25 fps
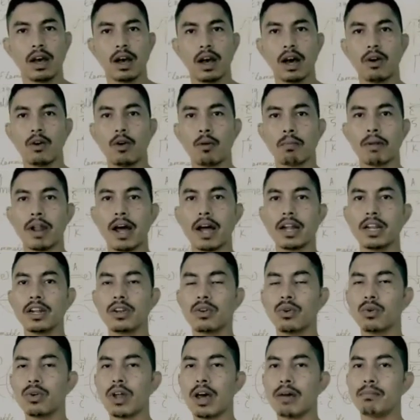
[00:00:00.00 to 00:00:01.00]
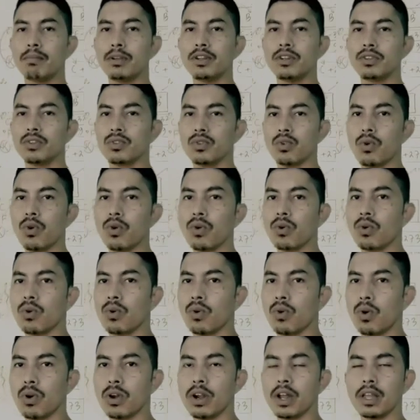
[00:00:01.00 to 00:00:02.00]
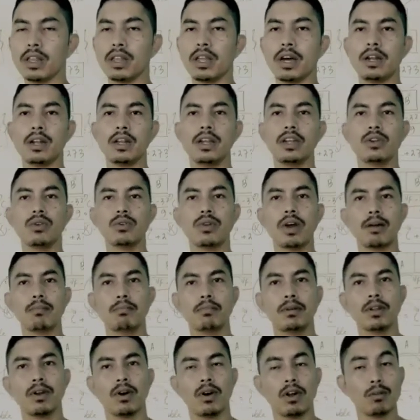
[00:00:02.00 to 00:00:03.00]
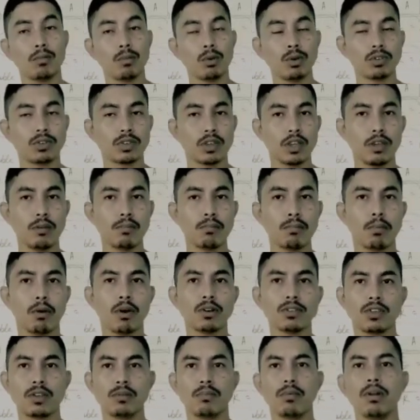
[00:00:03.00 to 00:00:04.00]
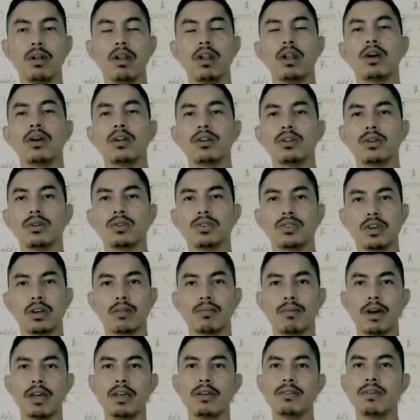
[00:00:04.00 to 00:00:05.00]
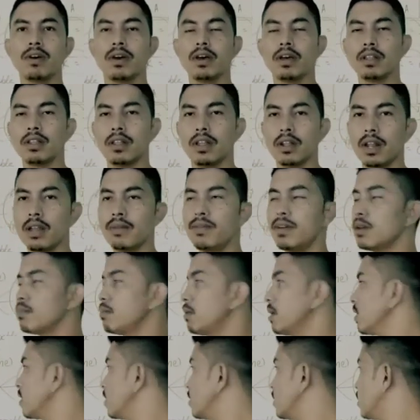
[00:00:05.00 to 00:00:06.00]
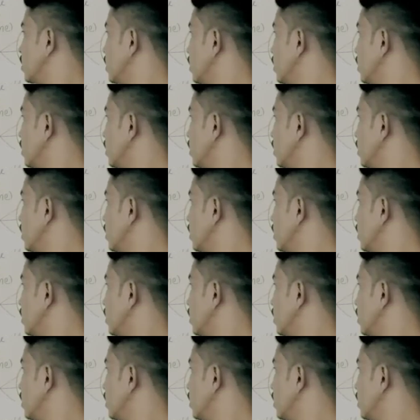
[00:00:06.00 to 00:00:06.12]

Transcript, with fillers: our planet would have been so cold that it would have been almost impossible to survive the living being on